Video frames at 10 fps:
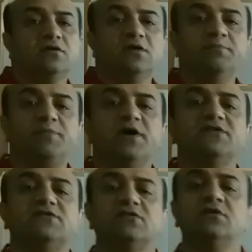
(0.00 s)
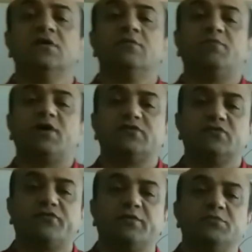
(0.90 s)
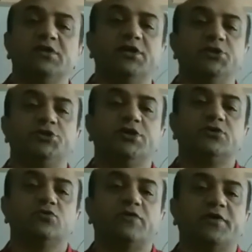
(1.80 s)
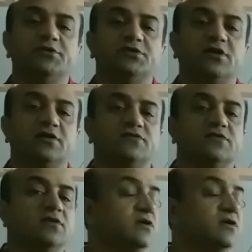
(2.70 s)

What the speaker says: impulse passes from the atria to the ventricles.